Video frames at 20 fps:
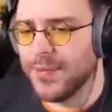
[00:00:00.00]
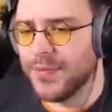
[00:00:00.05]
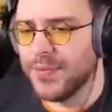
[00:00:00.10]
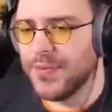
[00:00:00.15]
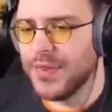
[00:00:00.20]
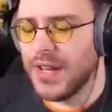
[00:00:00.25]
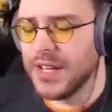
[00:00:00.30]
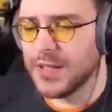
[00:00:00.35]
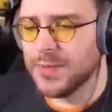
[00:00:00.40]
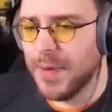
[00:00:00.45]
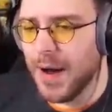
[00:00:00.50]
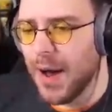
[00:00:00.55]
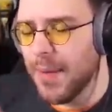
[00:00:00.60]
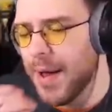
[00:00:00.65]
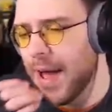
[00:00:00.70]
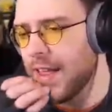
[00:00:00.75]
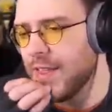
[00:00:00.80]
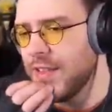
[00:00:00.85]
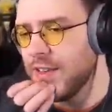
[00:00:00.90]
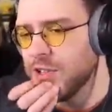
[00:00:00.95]
his mom
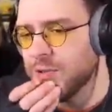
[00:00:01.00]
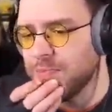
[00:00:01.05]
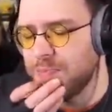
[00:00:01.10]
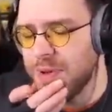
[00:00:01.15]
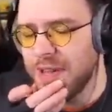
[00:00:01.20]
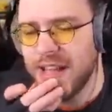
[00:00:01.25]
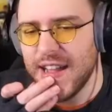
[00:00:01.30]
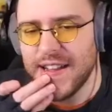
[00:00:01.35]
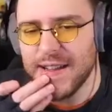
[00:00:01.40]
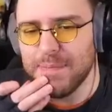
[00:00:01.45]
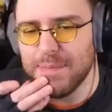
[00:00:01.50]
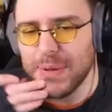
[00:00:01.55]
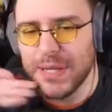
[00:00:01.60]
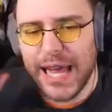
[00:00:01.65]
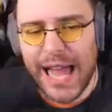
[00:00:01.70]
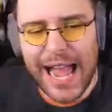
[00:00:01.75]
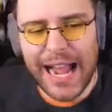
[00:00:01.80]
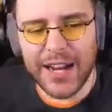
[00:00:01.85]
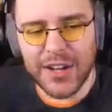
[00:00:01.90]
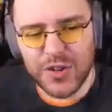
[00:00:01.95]
had this big
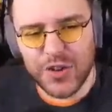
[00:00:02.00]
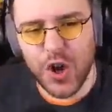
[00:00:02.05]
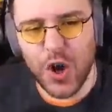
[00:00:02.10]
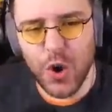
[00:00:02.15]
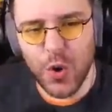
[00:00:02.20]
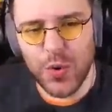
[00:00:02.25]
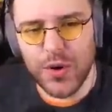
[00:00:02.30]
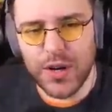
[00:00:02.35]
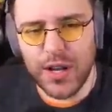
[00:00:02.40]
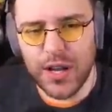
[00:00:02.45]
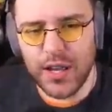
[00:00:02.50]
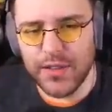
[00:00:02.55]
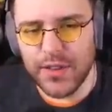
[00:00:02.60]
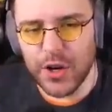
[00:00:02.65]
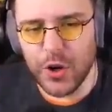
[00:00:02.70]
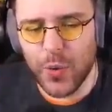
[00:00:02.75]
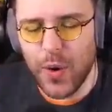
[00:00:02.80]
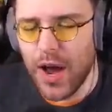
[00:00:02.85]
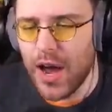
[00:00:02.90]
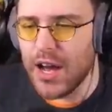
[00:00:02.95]
black tote in the
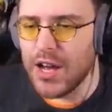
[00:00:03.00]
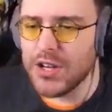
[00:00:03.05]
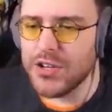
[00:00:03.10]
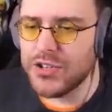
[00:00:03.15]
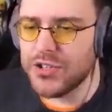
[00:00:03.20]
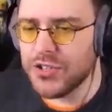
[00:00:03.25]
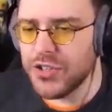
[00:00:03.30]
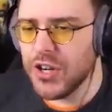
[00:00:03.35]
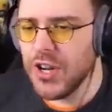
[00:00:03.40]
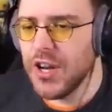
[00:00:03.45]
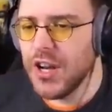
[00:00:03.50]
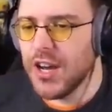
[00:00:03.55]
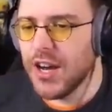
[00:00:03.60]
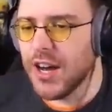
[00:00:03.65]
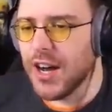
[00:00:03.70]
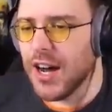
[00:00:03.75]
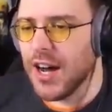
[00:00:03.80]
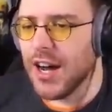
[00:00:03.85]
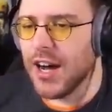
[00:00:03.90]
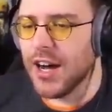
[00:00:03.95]
garage,
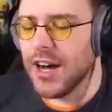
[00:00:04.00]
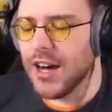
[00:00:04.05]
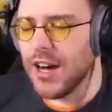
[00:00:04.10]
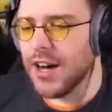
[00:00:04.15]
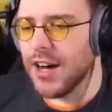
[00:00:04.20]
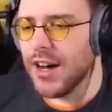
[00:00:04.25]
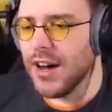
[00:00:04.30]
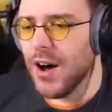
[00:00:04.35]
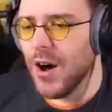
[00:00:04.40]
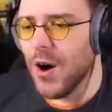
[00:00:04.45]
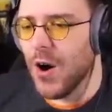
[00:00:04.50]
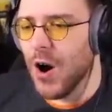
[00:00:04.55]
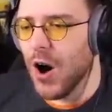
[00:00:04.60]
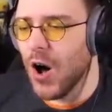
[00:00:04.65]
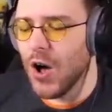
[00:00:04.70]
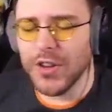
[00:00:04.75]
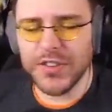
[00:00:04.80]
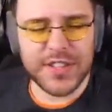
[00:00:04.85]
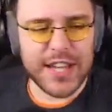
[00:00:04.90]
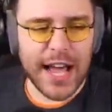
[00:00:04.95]

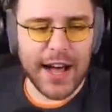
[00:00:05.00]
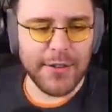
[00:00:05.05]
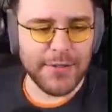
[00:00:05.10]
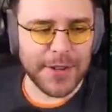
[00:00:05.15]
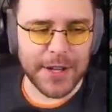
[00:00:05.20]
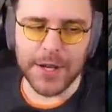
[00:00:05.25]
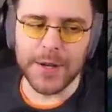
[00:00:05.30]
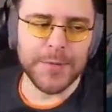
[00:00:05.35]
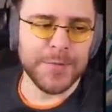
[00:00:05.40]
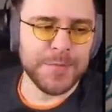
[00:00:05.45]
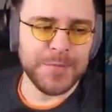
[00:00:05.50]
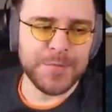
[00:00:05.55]
all salvia.